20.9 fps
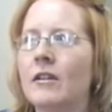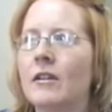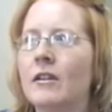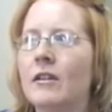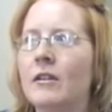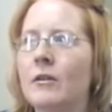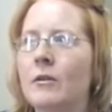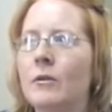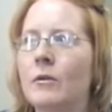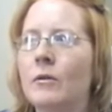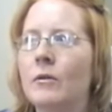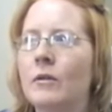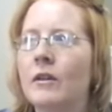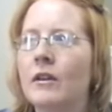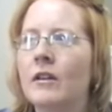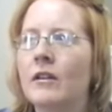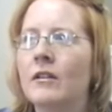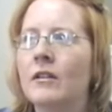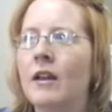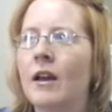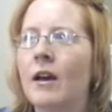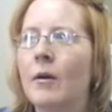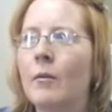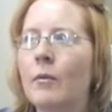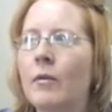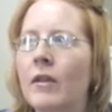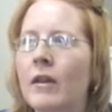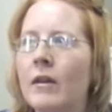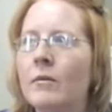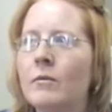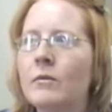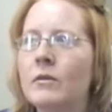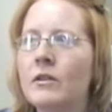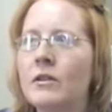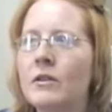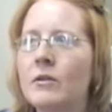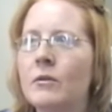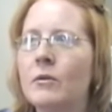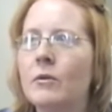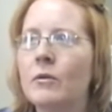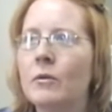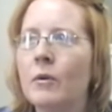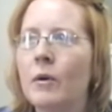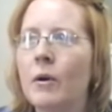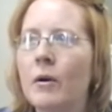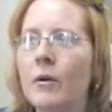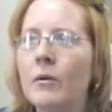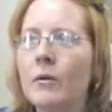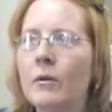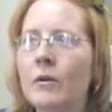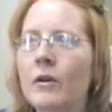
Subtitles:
you can help them to grow,